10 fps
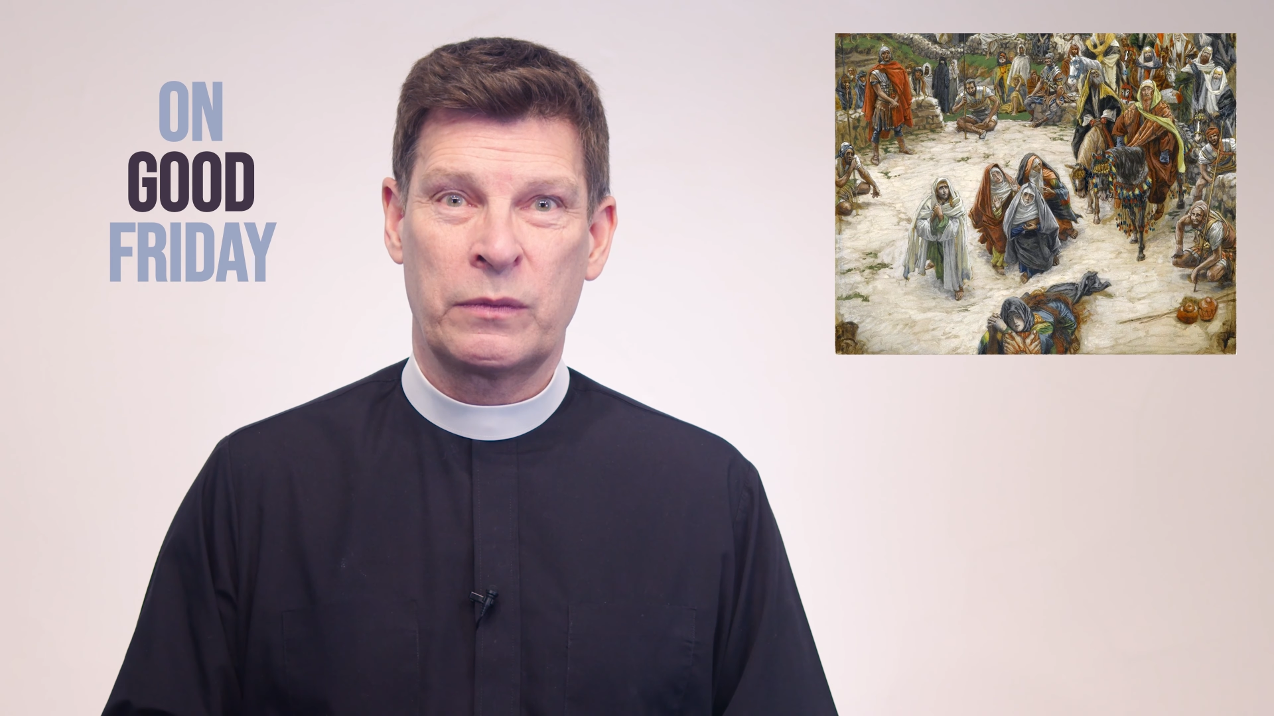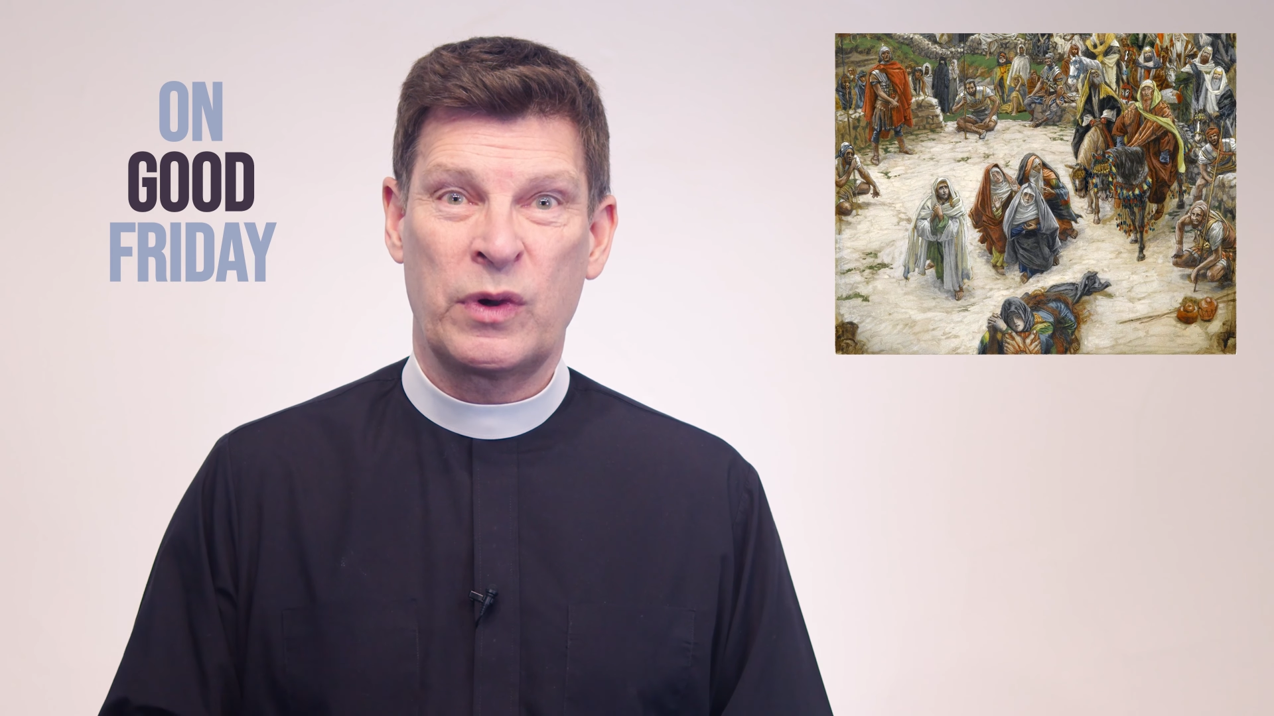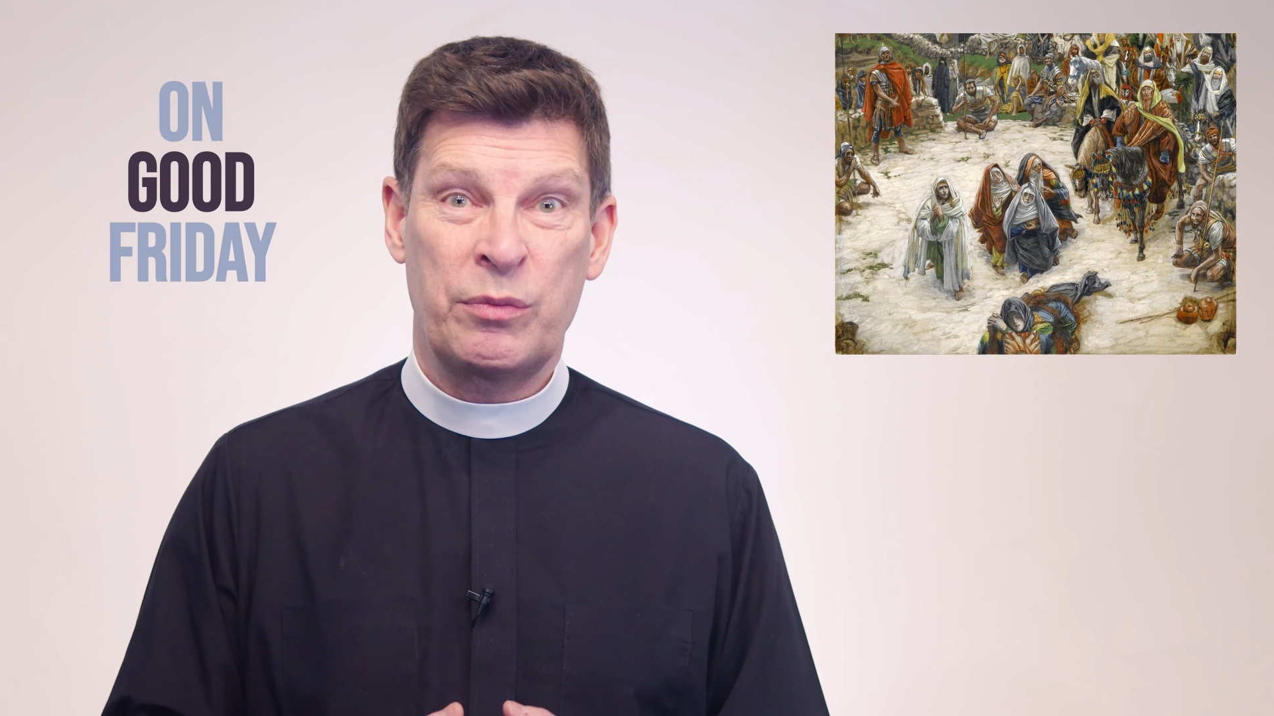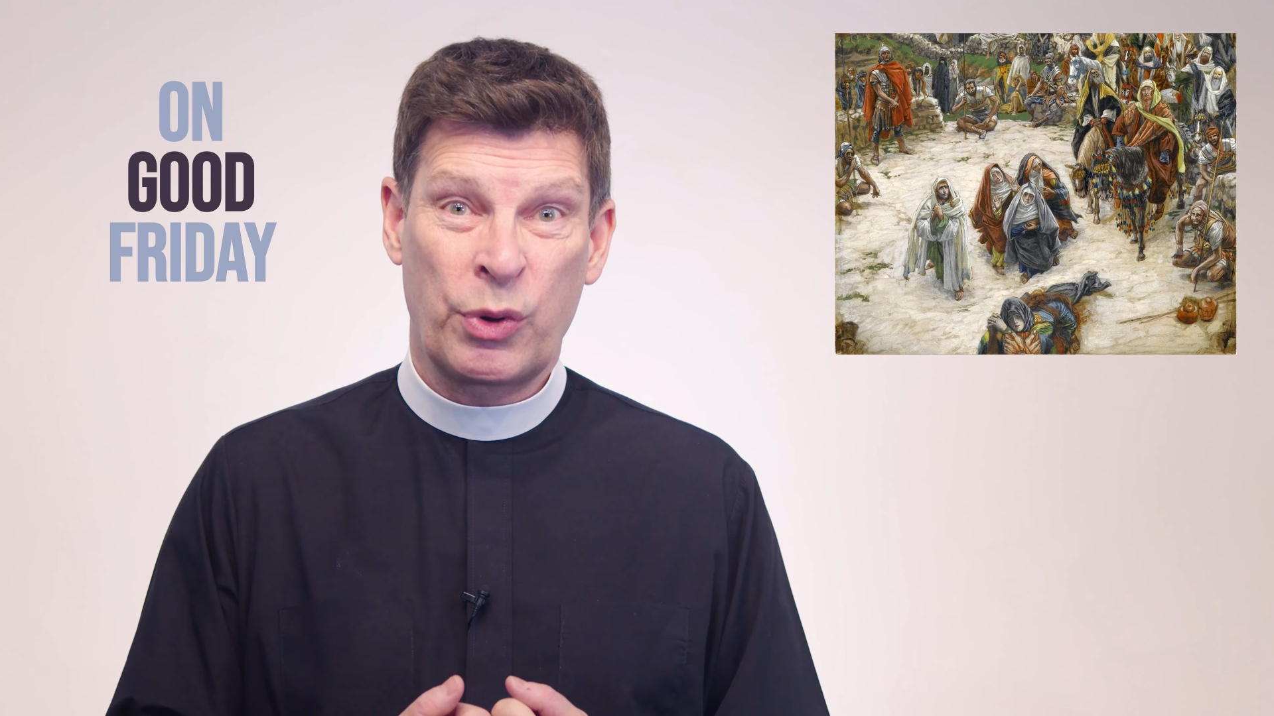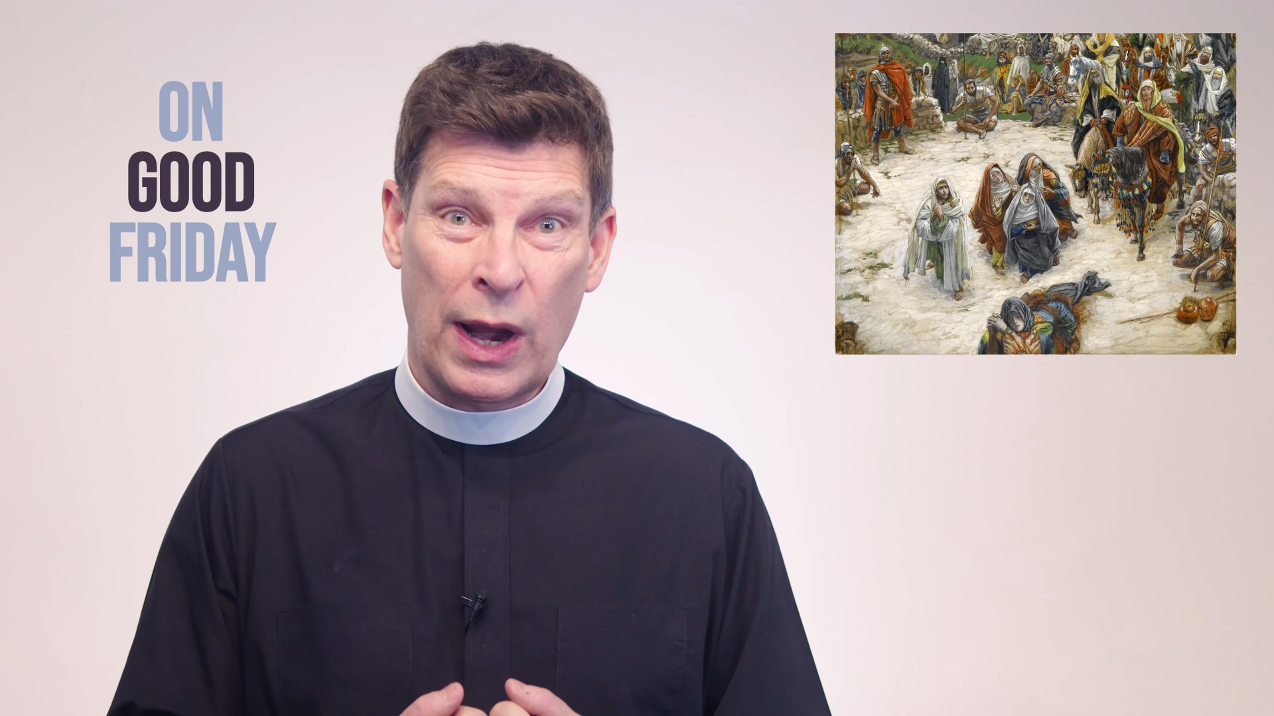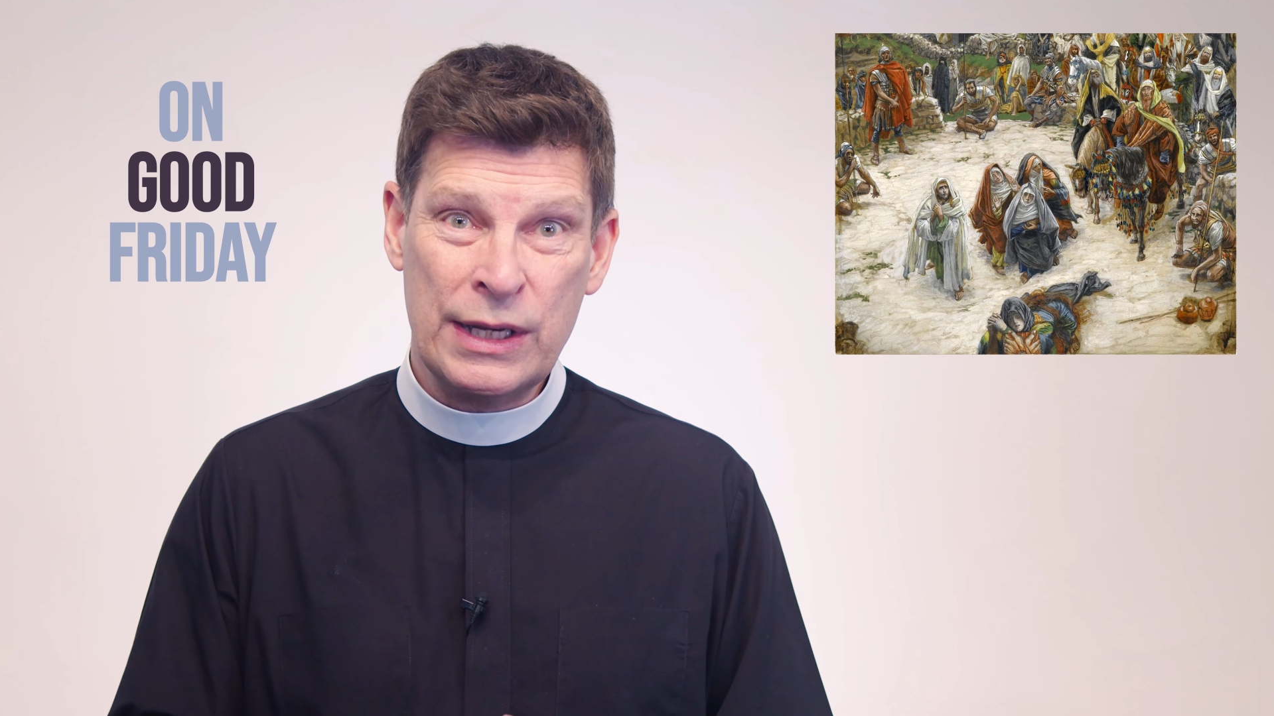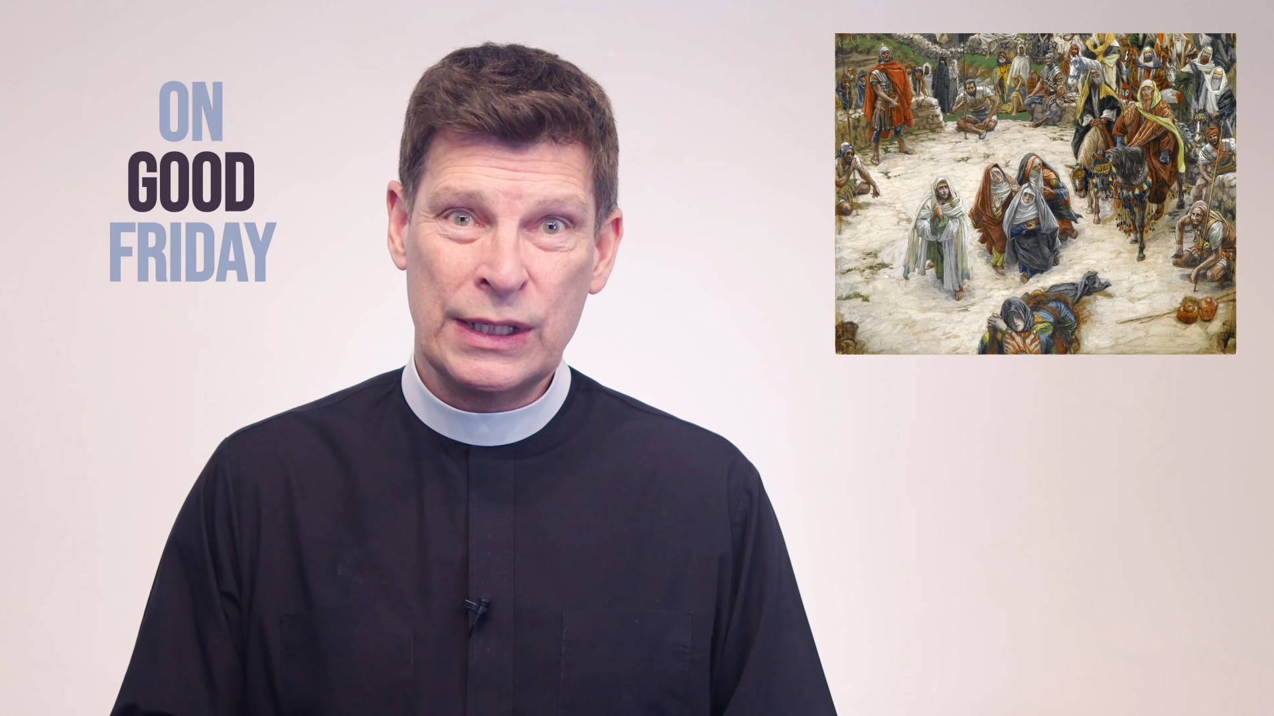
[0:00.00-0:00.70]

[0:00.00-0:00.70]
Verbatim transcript: We pray